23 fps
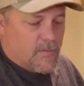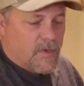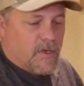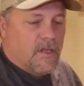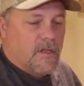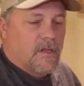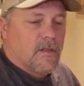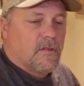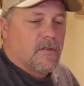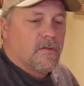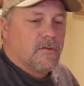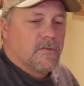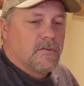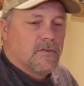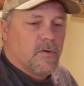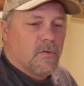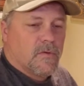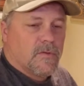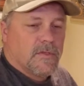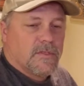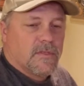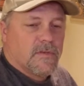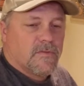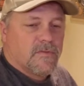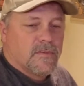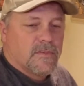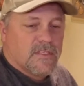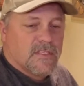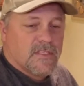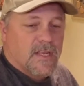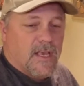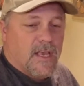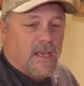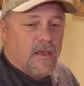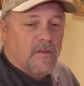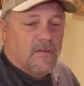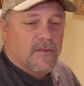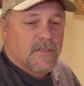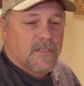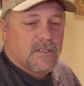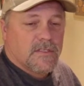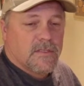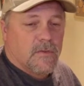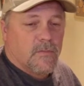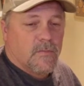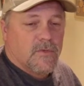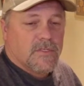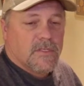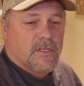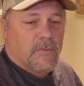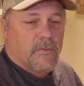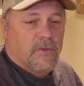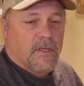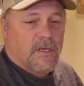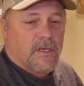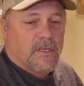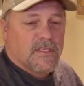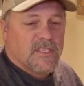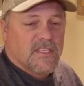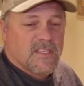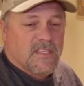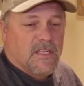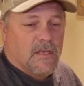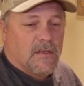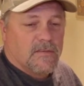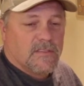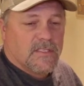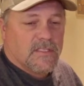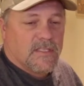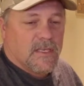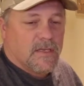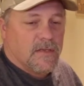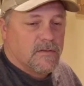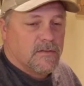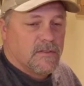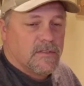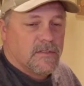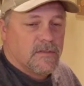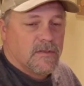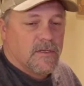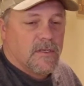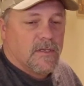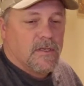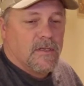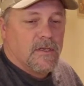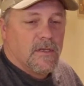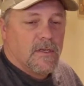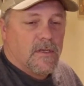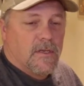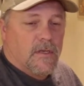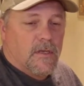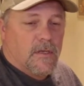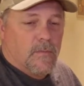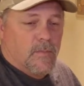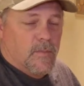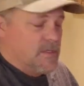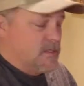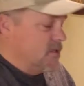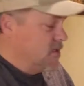make it a little totally different sound. This is almost gonna be like a stealth sound to it, but